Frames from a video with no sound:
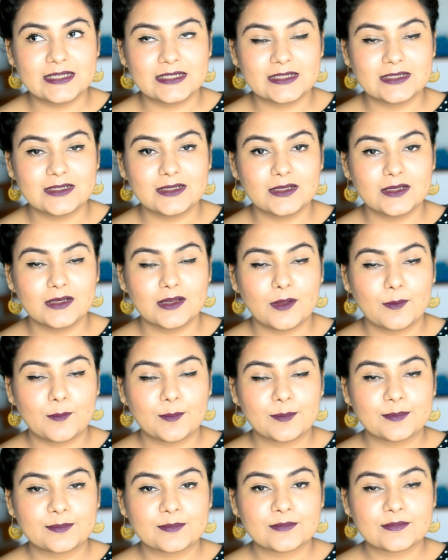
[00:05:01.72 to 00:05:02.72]
a little
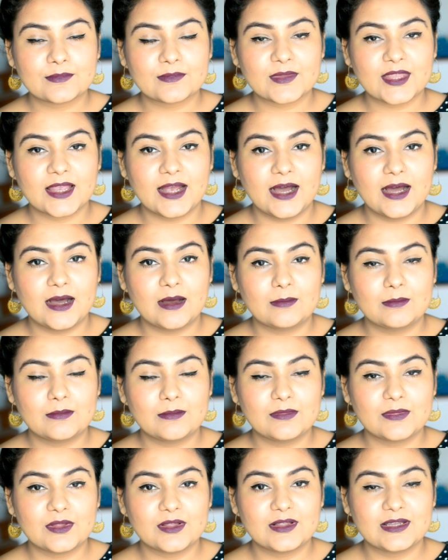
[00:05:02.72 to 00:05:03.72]

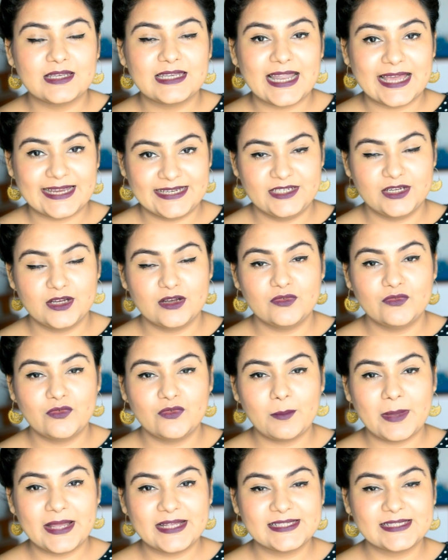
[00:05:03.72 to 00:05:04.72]
lighter
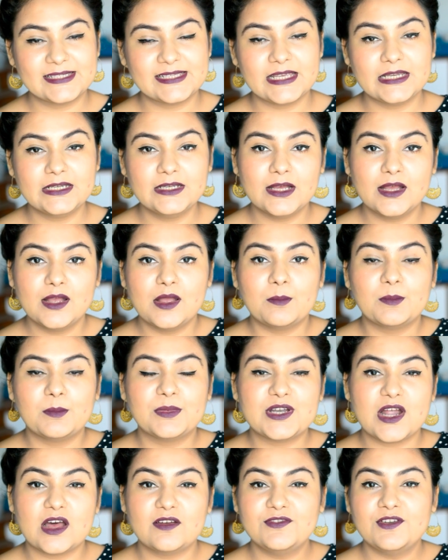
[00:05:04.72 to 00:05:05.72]
for my skin,
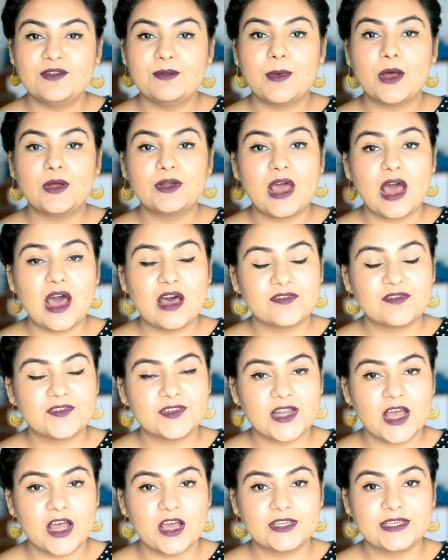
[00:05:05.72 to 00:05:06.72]
but after about
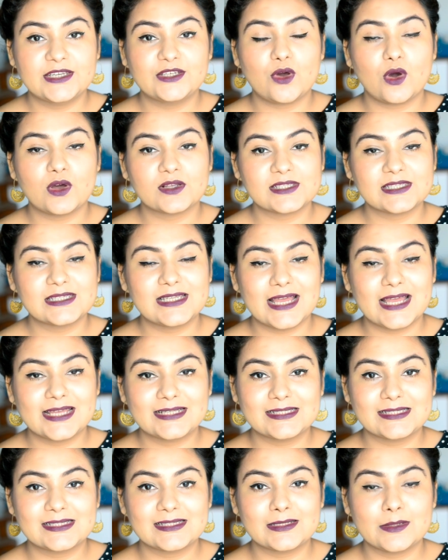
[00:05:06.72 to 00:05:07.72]
half an hour it
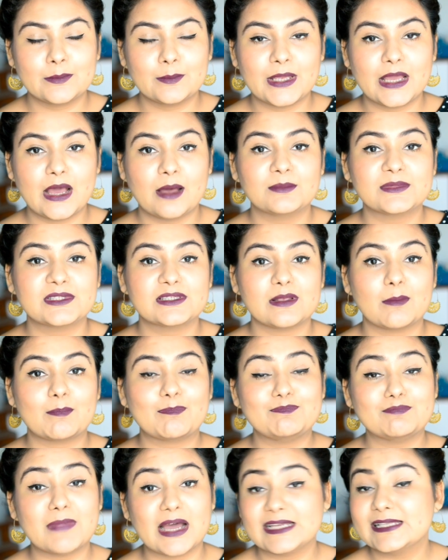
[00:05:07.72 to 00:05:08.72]
oxidizes and
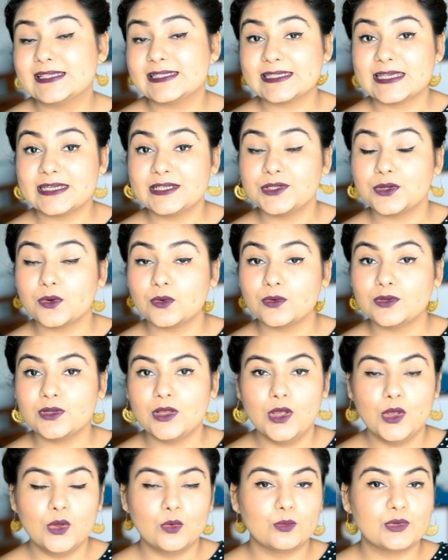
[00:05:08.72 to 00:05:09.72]
becomes my skin
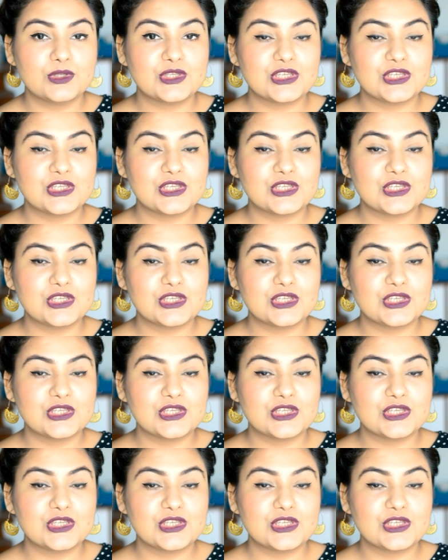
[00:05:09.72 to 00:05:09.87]
tone,